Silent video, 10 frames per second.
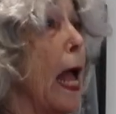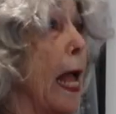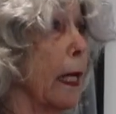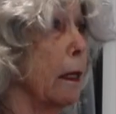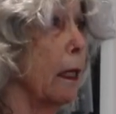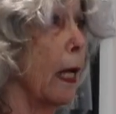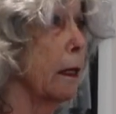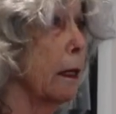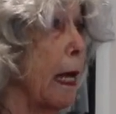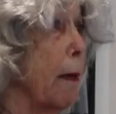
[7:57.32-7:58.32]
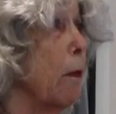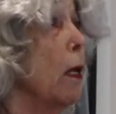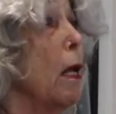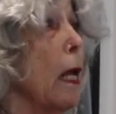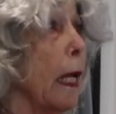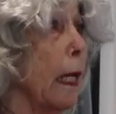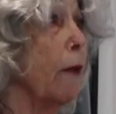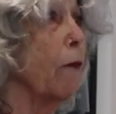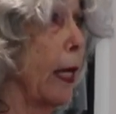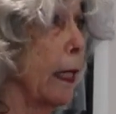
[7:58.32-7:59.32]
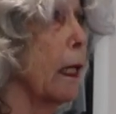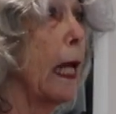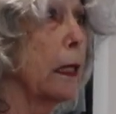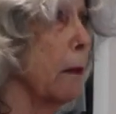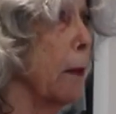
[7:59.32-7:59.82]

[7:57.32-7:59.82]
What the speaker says: And Sam invited Liza